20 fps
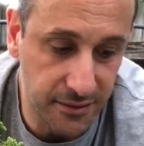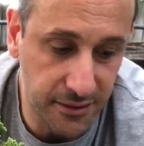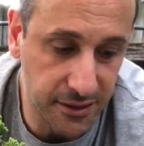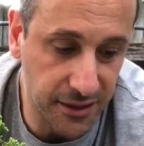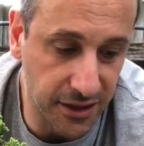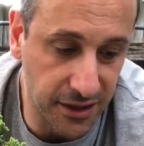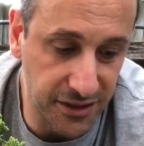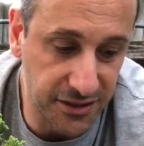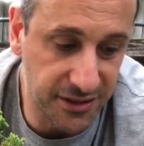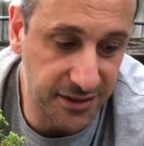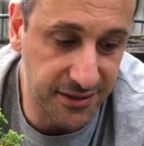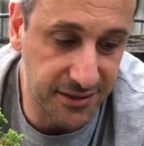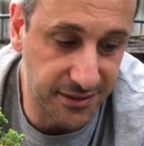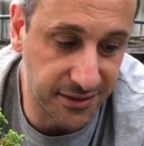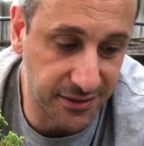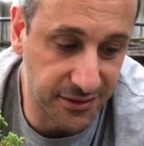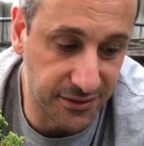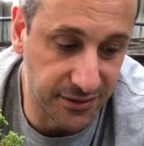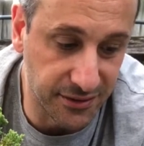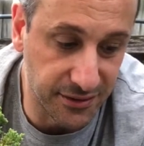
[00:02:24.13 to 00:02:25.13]
it just
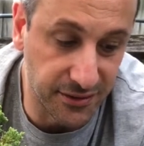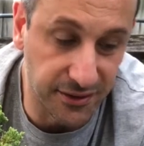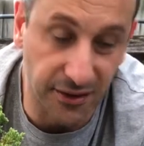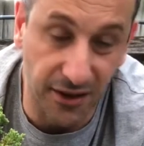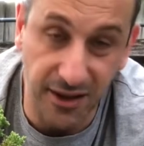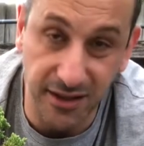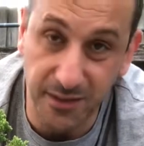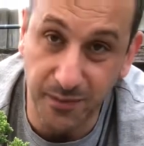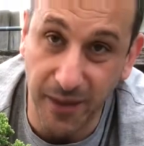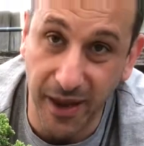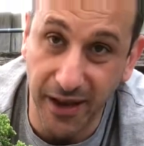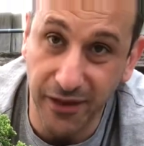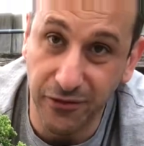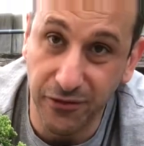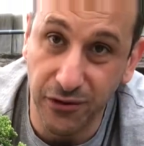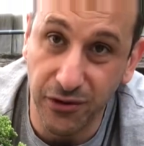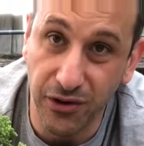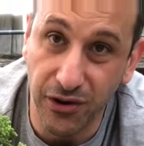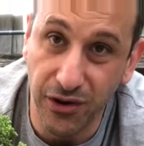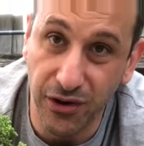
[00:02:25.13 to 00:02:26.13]
dies back
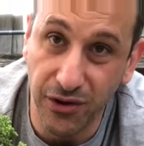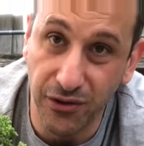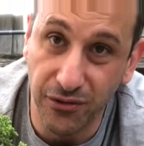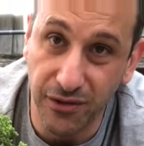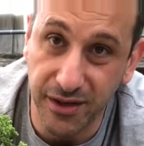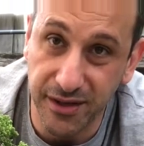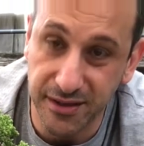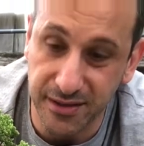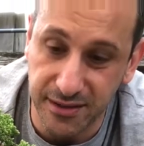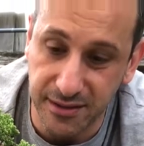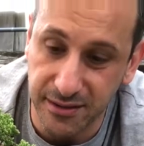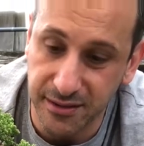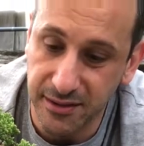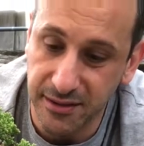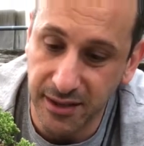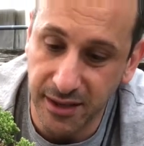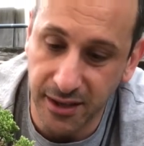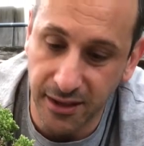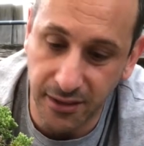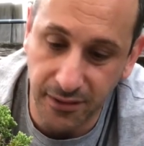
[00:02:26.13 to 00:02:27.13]
for no reason.
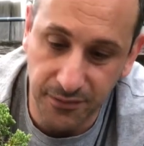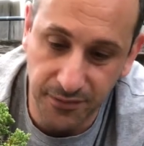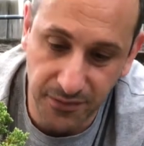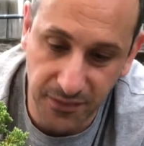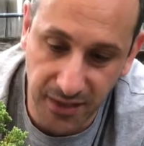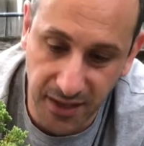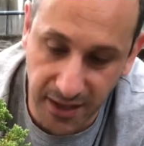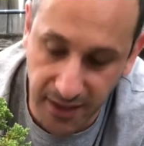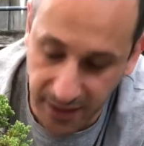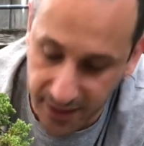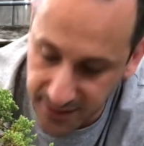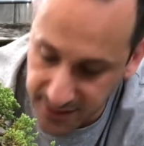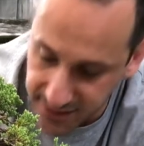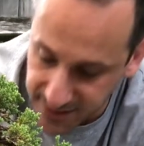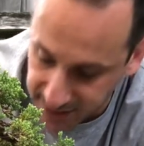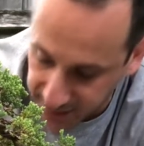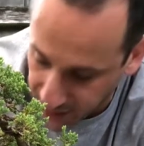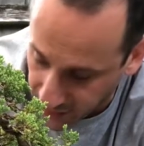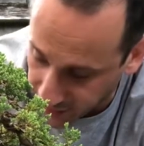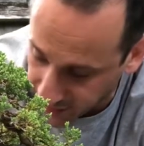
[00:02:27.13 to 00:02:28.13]
Now, yeah, as I
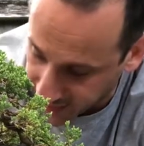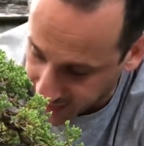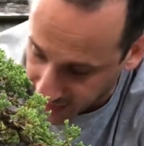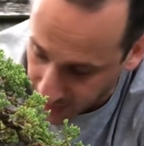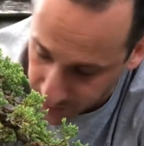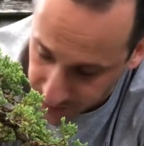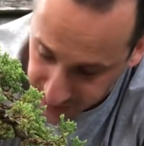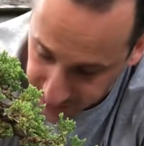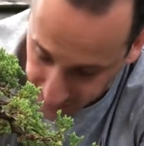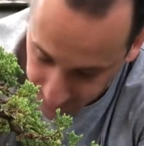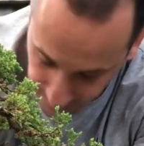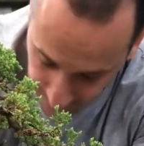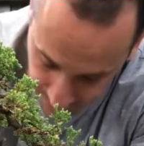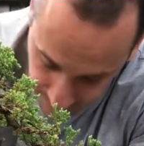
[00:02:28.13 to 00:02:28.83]
said, I'm going to come in now